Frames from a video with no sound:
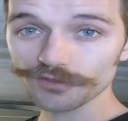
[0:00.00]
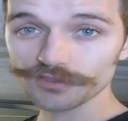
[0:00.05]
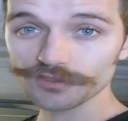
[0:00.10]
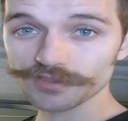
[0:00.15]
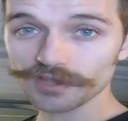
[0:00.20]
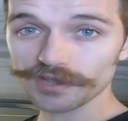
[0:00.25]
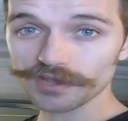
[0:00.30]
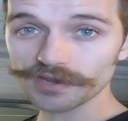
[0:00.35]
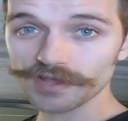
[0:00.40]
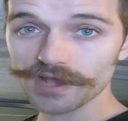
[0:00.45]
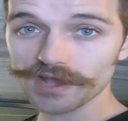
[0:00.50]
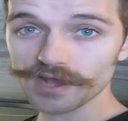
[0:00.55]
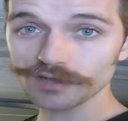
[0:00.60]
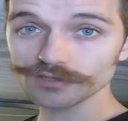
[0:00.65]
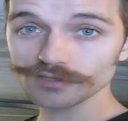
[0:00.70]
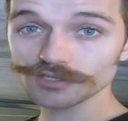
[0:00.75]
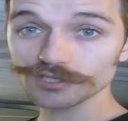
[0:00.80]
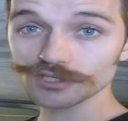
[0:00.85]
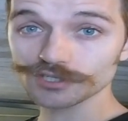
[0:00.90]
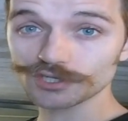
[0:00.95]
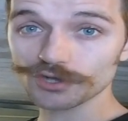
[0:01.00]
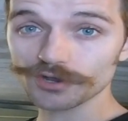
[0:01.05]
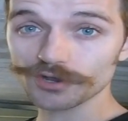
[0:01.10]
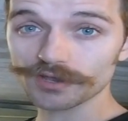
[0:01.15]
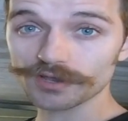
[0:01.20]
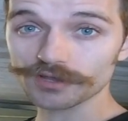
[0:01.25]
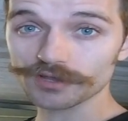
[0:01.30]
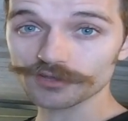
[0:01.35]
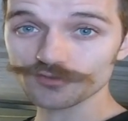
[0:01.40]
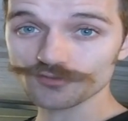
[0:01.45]
tiny house during
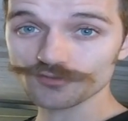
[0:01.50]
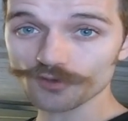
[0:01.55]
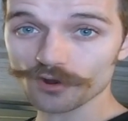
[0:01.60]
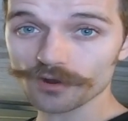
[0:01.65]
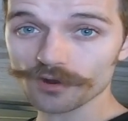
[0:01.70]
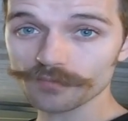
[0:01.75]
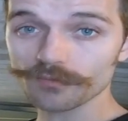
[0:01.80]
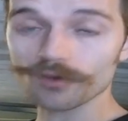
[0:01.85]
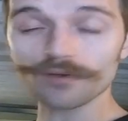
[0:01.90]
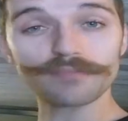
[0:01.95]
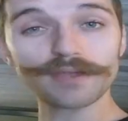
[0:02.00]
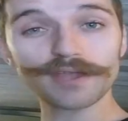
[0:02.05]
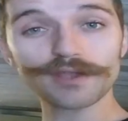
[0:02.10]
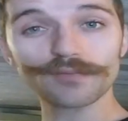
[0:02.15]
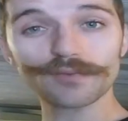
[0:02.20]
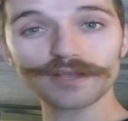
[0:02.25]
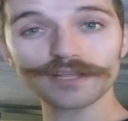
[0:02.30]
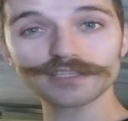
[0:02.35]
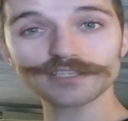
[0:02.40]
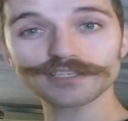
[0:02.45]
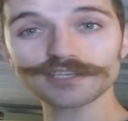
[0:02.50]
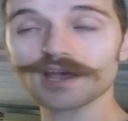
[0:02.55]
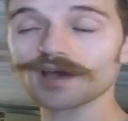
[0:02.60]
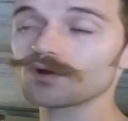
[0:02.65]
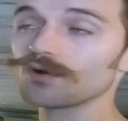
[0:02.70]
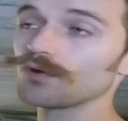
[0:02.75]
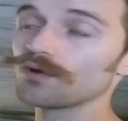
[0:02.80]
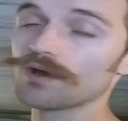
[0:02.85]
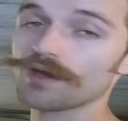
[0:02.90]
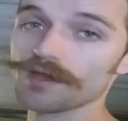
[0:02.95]
a storm or big winds,
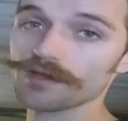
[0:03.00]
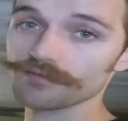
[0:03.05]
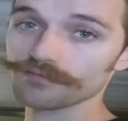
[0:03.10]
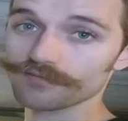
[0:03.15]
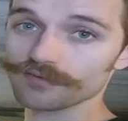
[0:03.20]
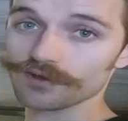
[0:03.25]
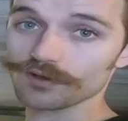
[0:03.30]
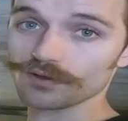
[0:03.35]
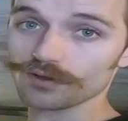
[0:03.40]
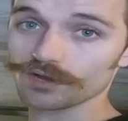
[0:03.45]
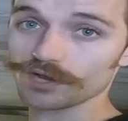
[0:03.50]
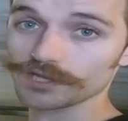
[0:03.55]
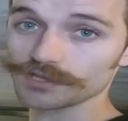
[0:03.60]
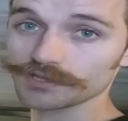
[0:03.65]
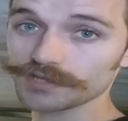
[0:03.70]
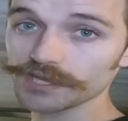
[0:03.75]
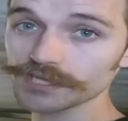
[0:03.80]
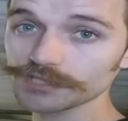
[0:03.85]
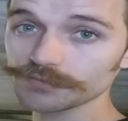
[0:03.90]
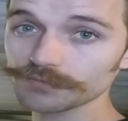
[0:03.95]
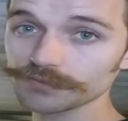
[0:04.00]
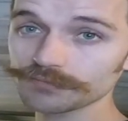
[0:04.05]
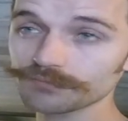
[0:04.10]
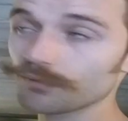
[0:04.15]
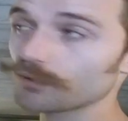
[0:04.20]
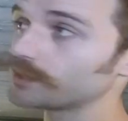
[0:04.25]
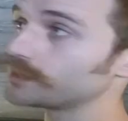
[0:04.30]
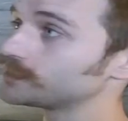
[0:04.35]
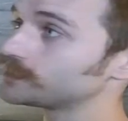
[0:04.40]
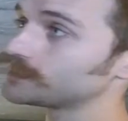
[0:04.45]
I will have attachment
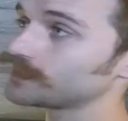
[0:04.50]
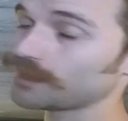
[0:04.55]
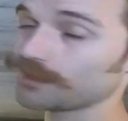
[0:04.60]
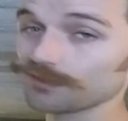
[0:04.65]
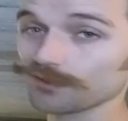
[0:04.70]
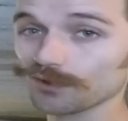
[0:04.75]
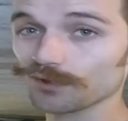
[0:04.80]
points in the